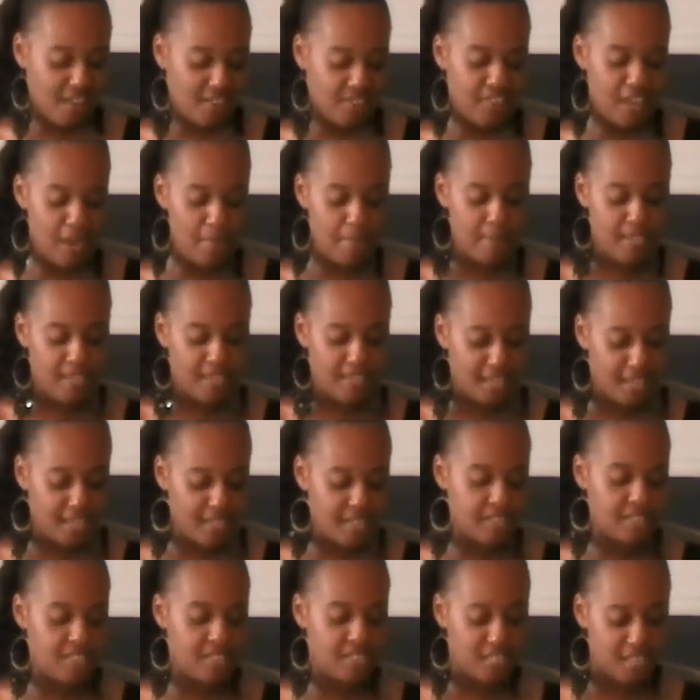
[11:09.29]
They
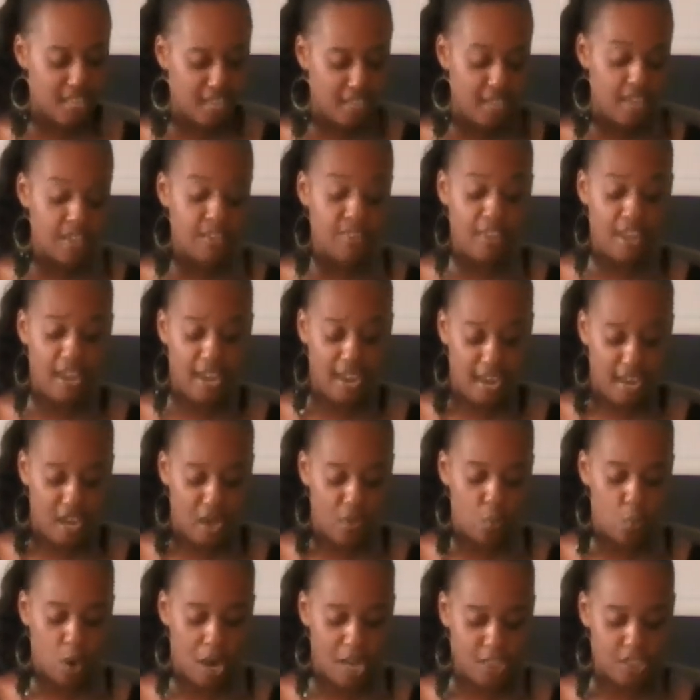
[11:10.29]
began singing the
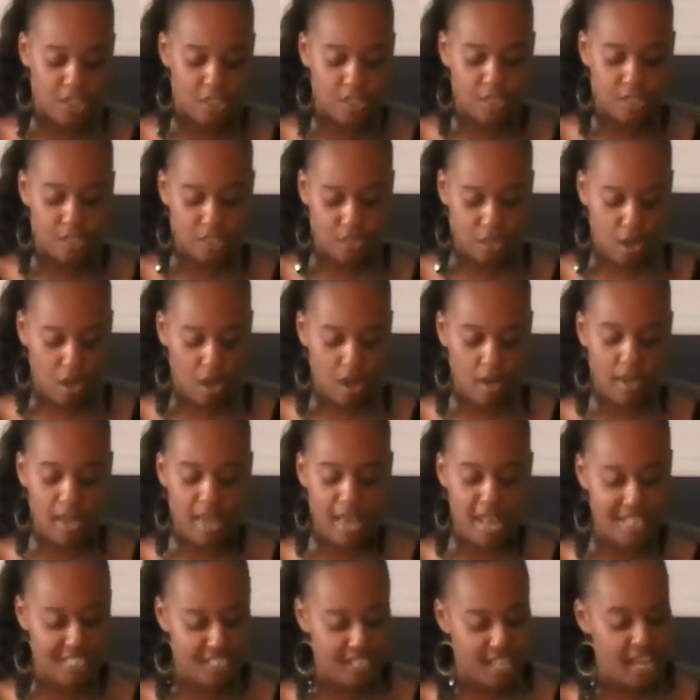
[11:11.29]
hand washing song
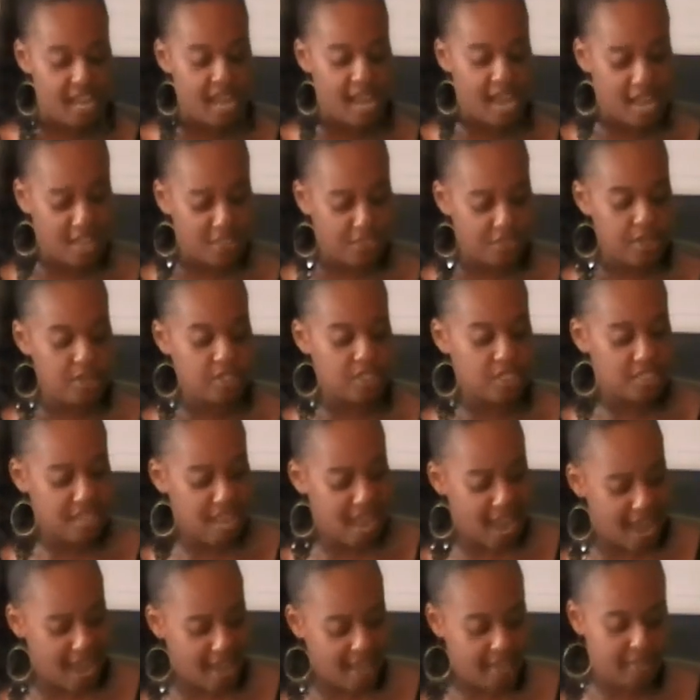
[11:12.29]
as they ate their
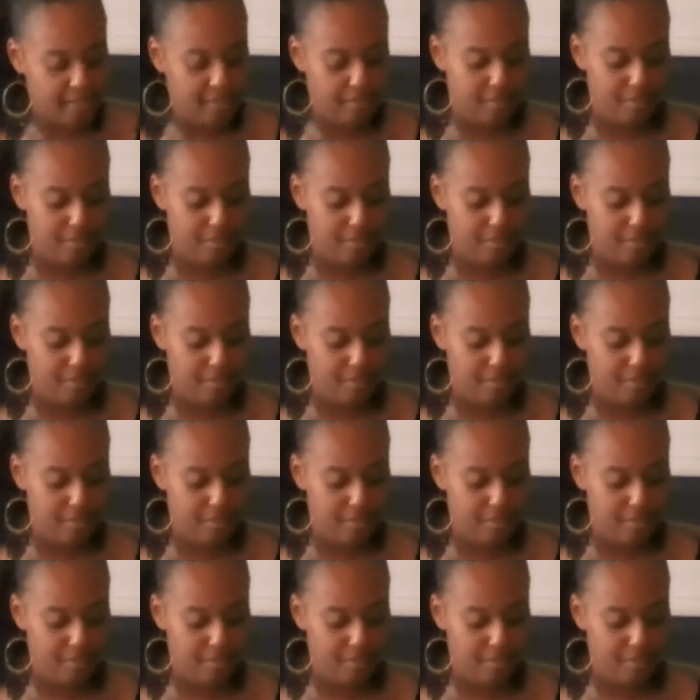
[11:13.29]
snacks.